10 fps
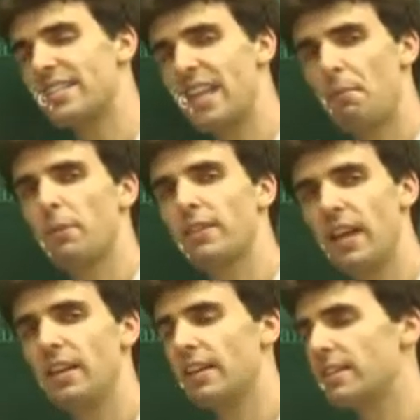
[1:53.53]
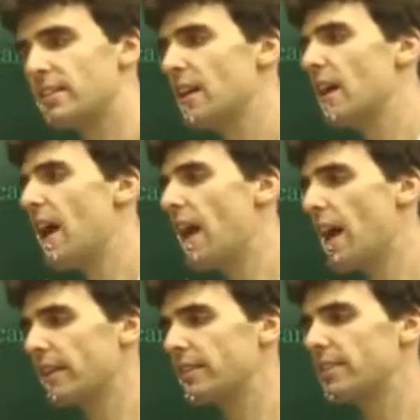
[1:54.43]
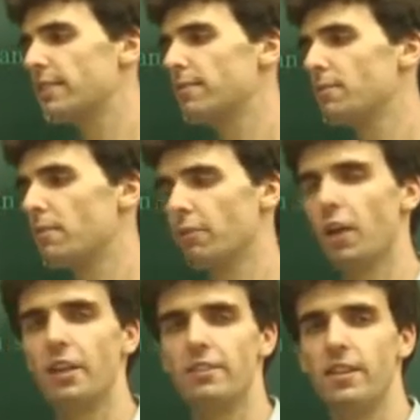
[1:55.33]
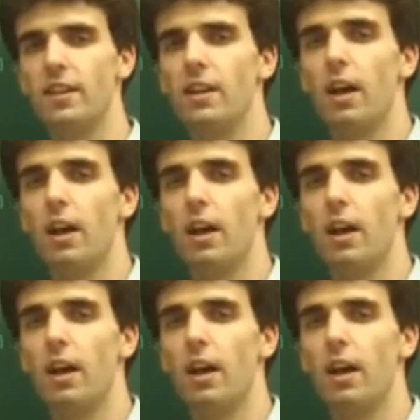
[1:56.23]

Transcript: simultaneous x velocity,